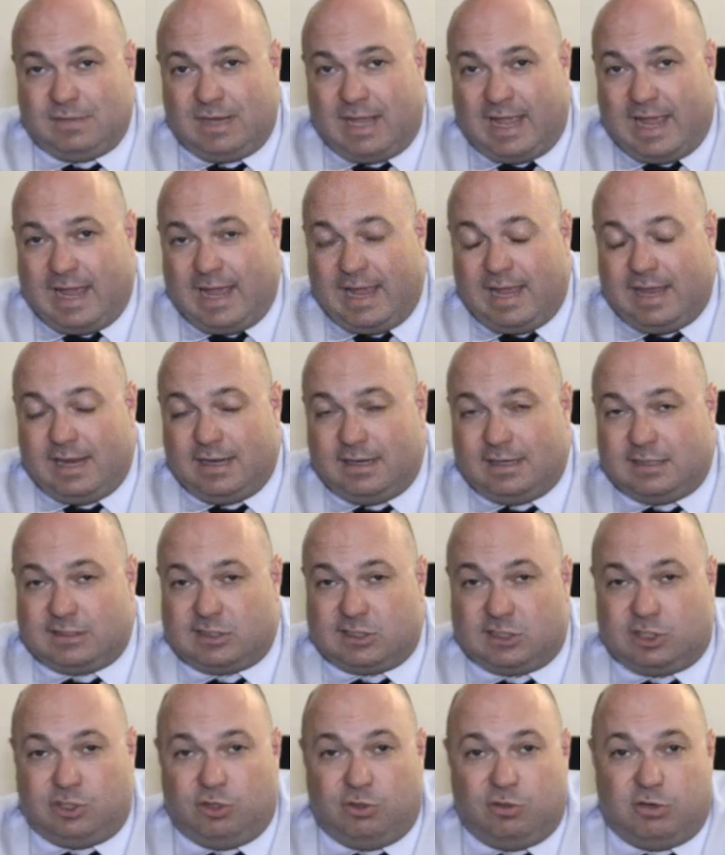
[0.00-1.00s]
And the
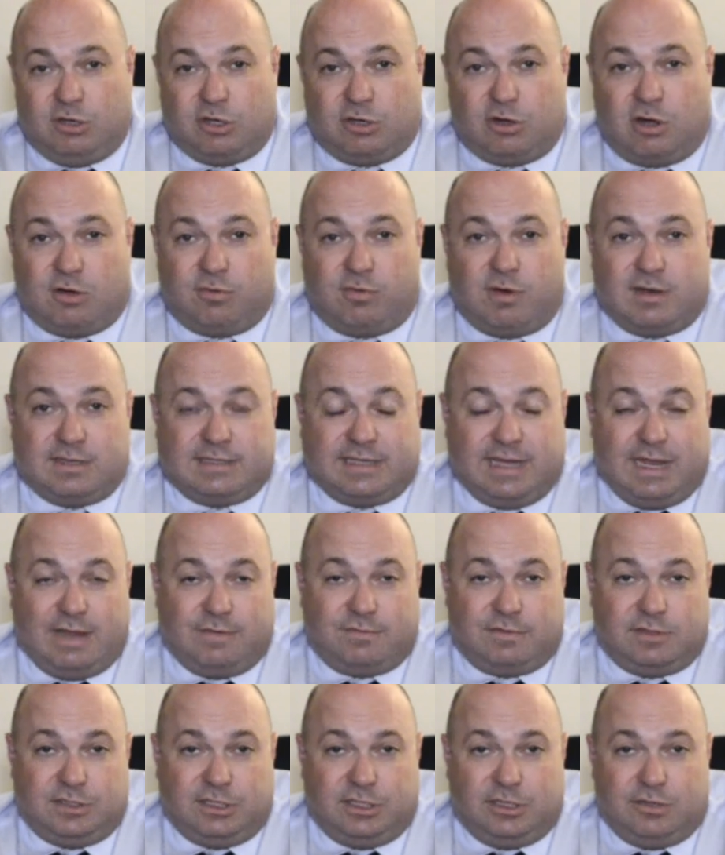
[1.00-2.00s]
security guard runs
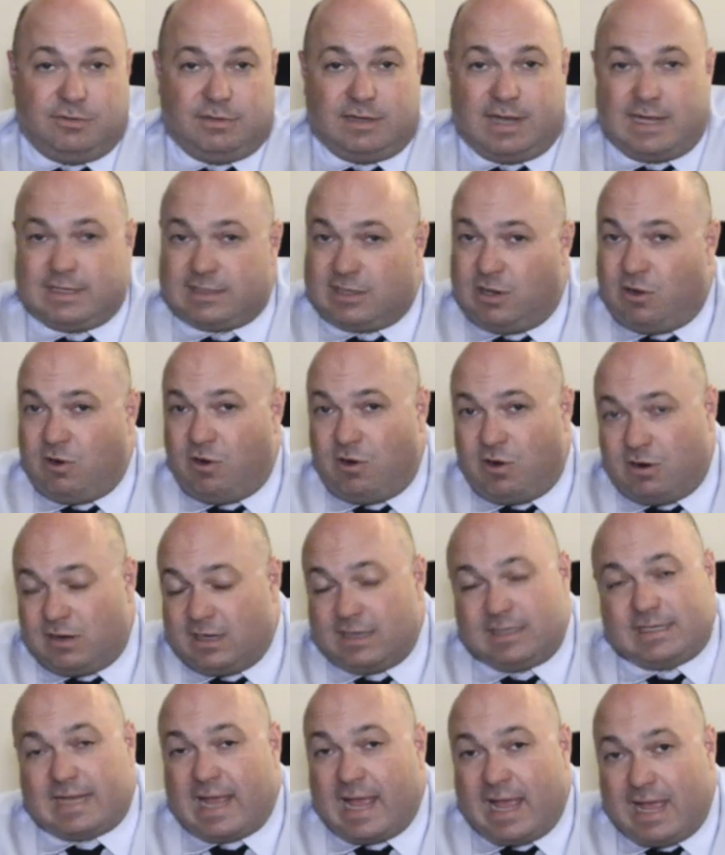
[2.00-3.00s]
after you and has a heart
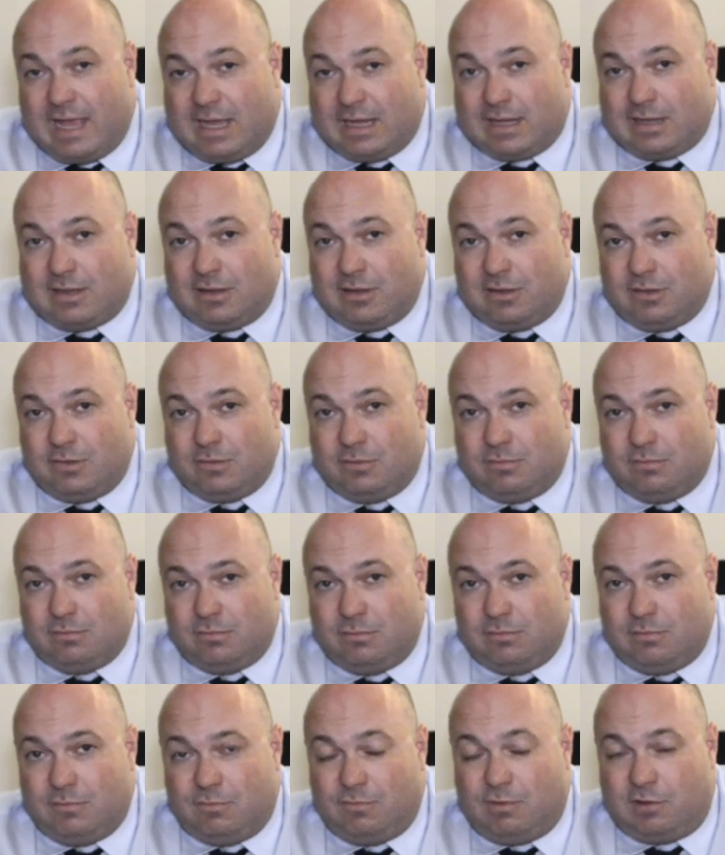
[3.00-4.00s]
attack
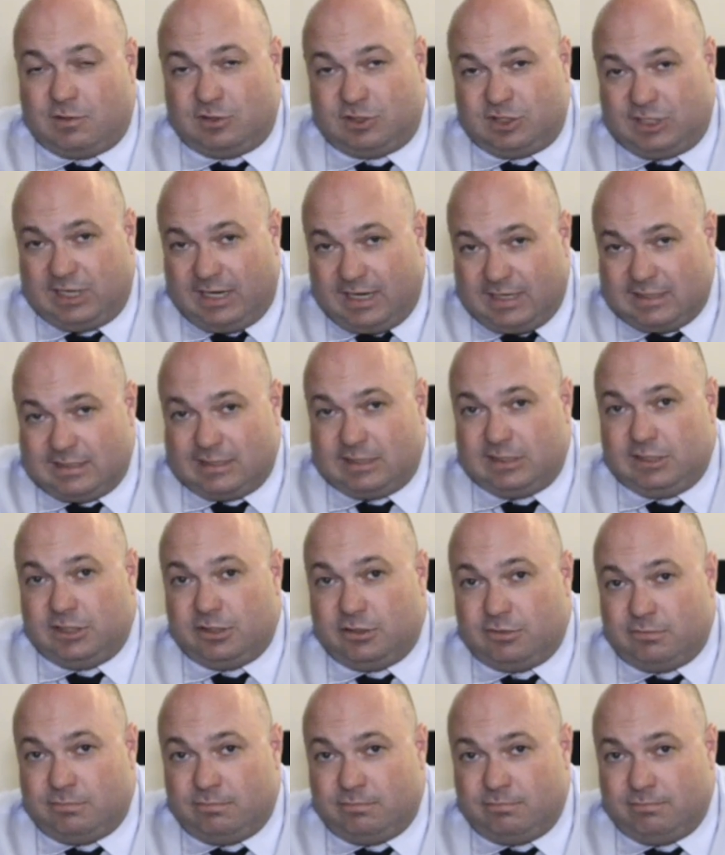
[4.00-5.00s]
while chasing
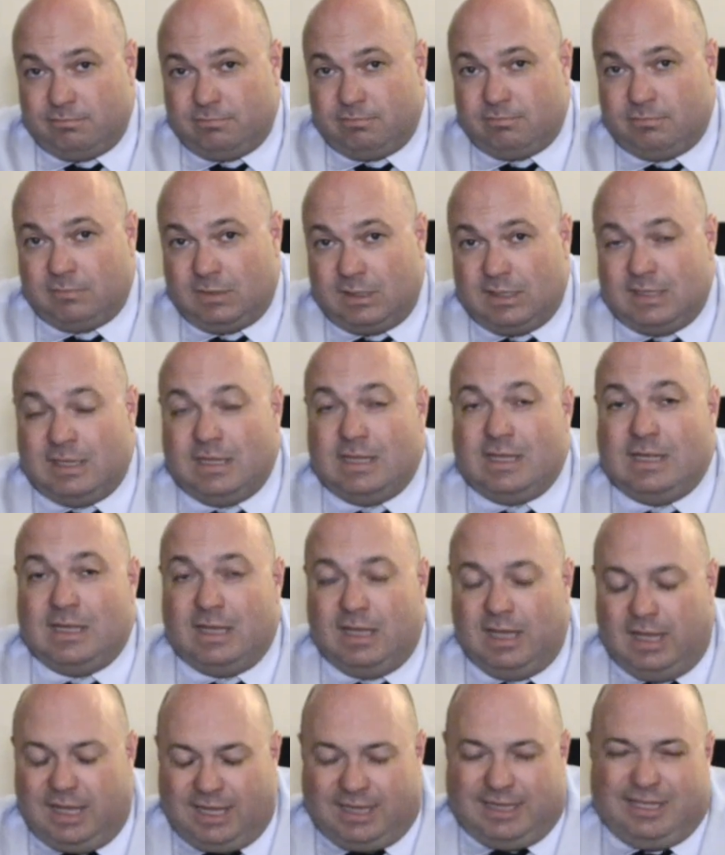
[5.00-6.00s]
you.
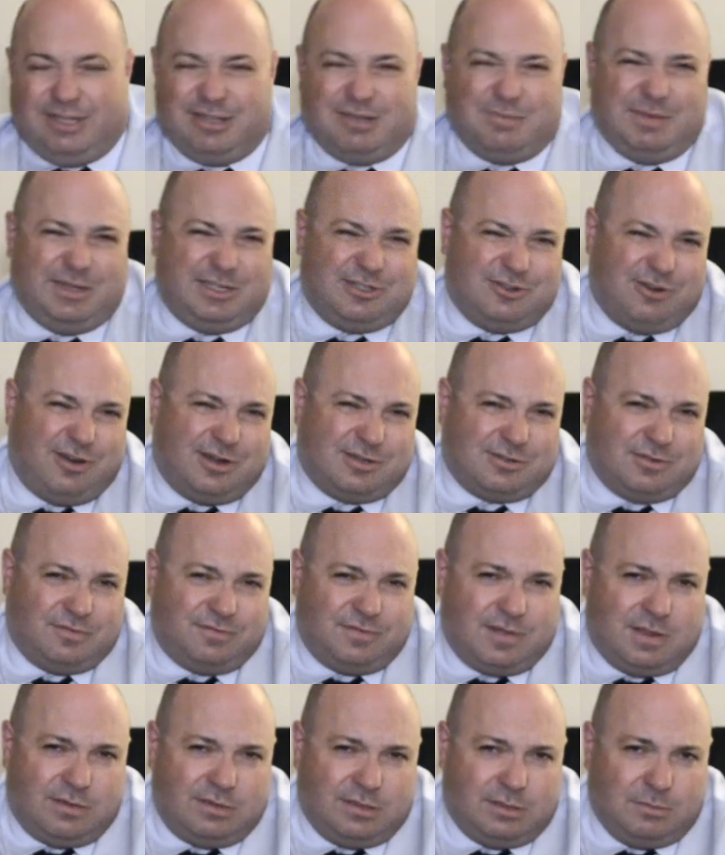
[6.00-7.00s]
You could be charged with
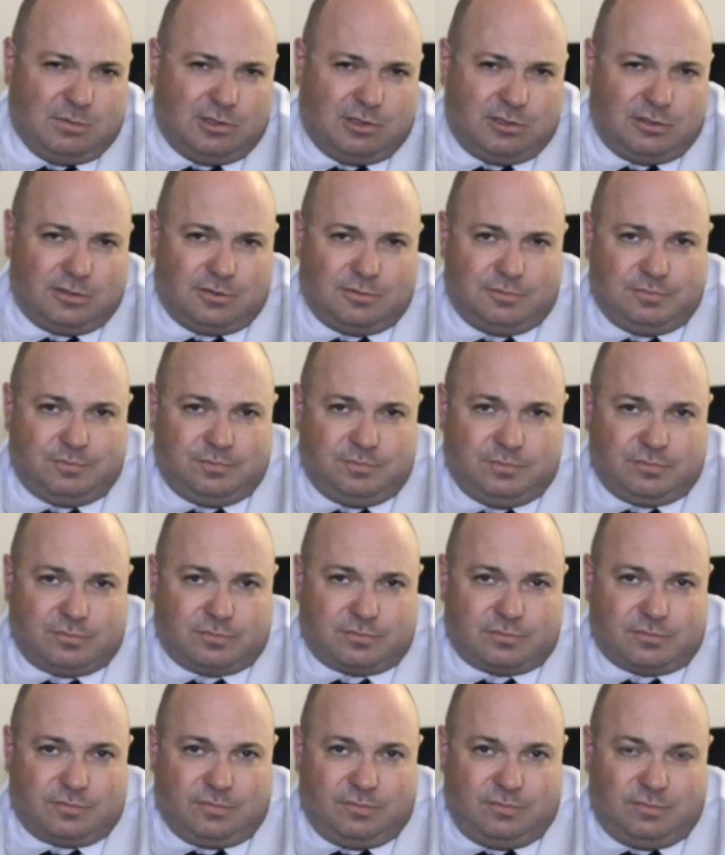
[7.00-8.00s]
felony murder.
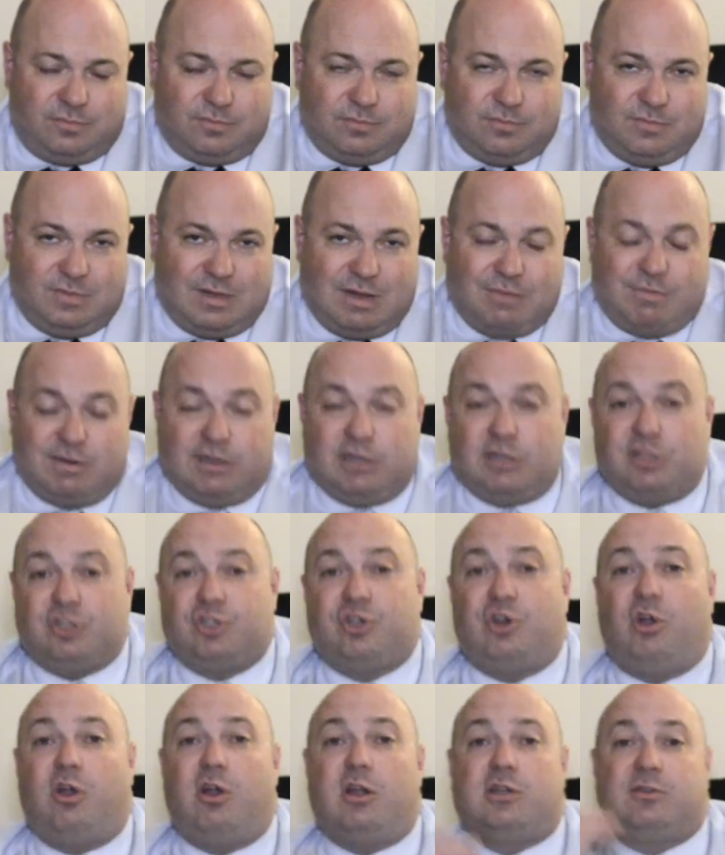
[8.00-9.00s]
When you're
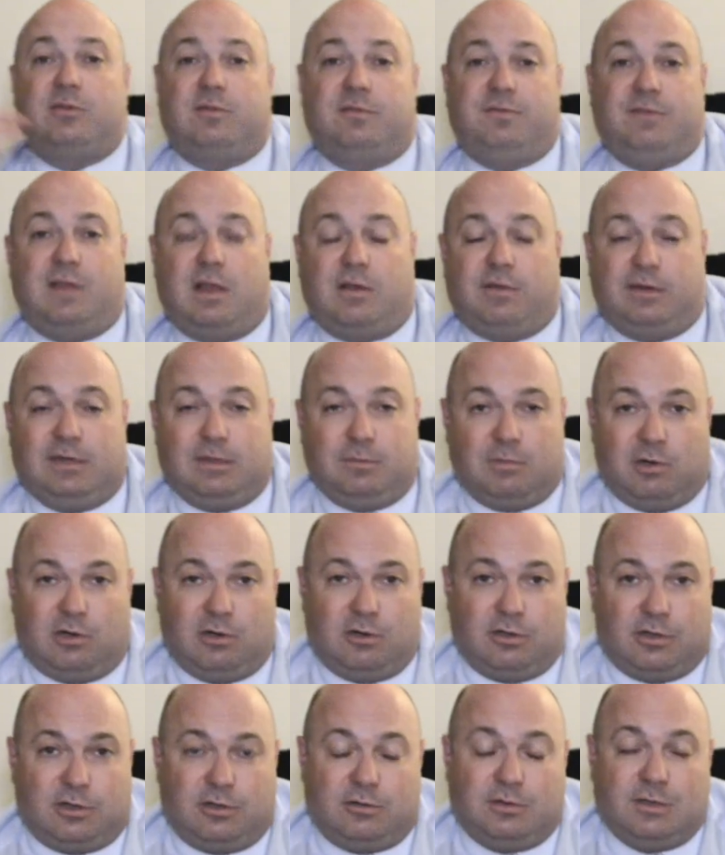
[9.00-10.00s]
charged with felony
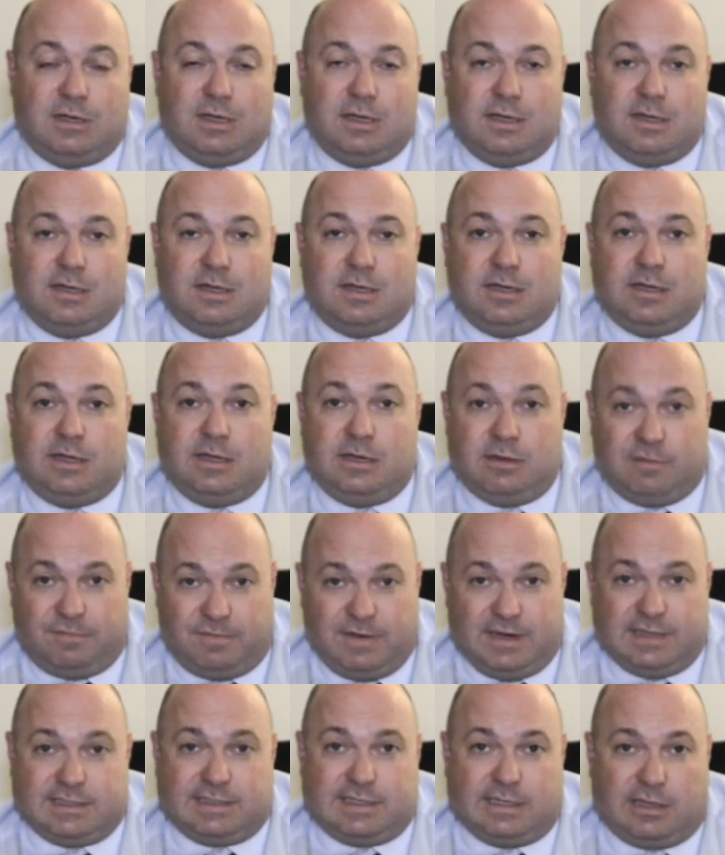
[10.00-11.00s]
murder, you're
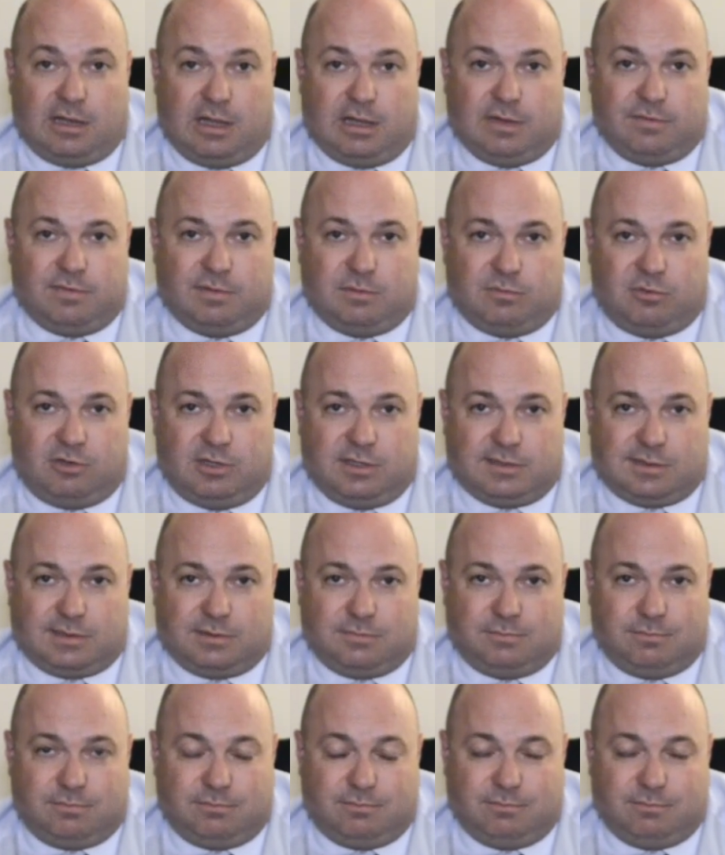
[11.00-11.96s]
facing life in prison.